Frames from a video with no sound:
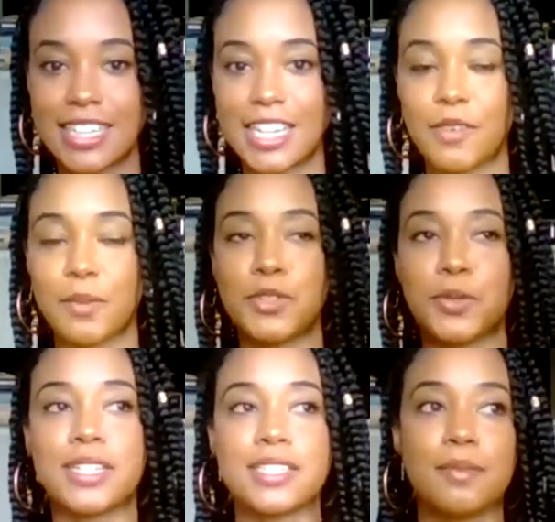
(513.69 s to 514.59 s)
If I'm
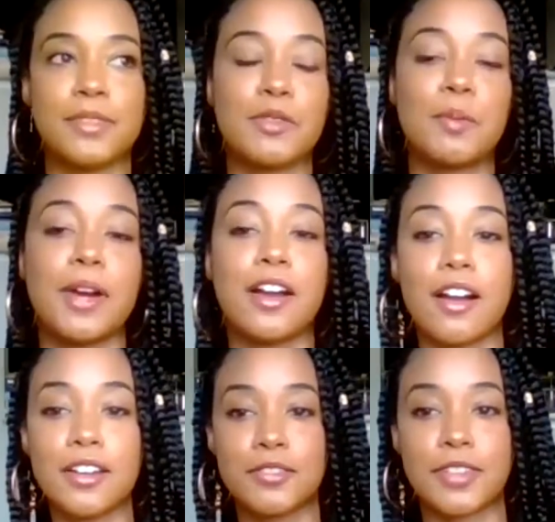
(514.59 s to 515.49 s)
doing something where my
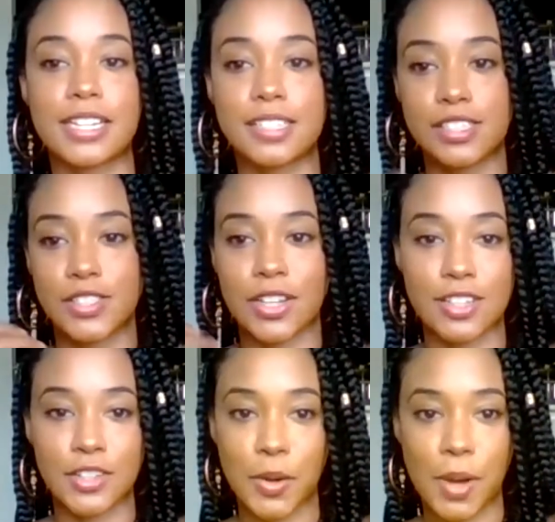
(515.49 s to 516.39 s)
heart rate is starting
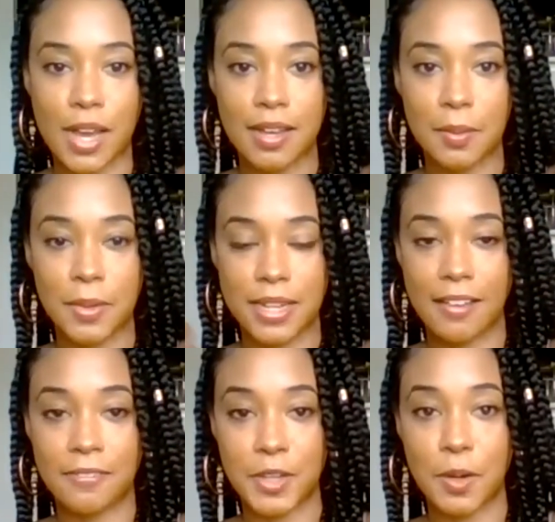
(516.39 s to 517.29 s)
to go up and
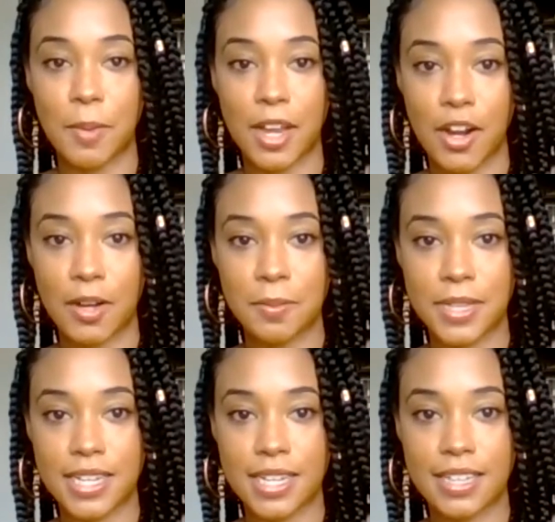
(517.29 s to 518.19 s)
I feel my heart
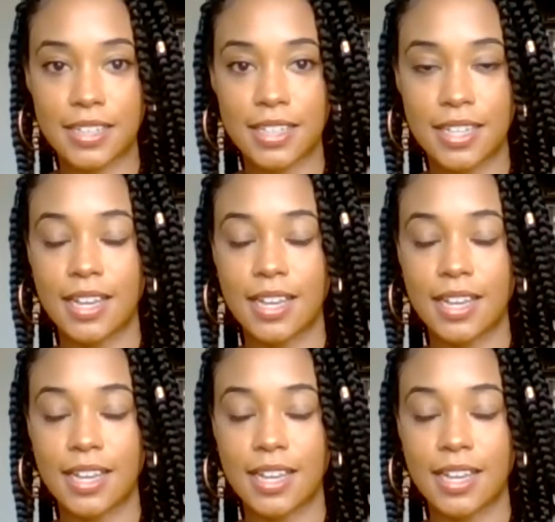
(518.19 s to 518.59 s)
beating,